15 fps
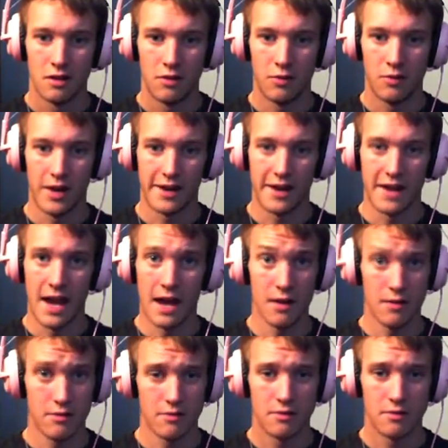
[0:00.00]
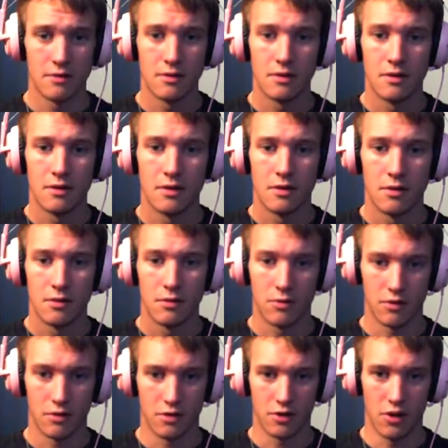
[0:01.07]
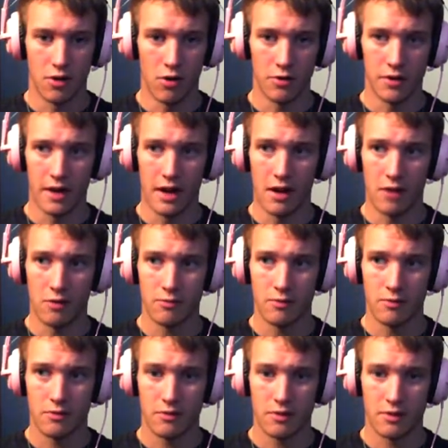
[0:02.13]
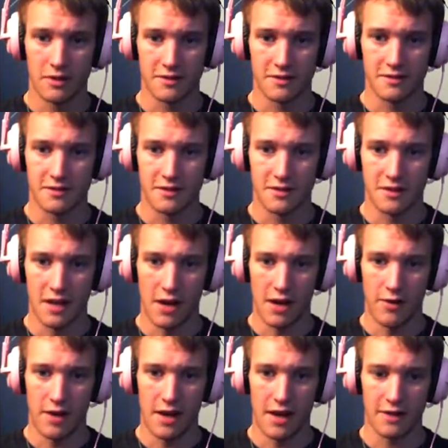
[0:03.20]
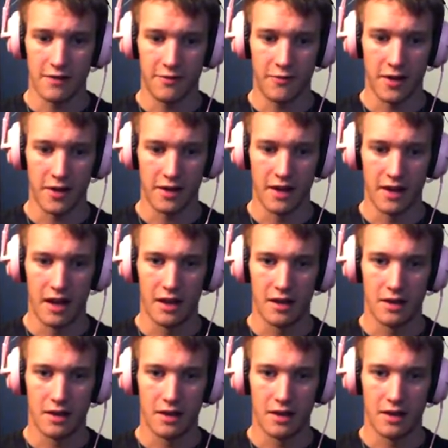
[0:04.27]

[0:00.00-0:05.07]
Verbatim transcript: Right now, we're going down this scary ass fucking alley.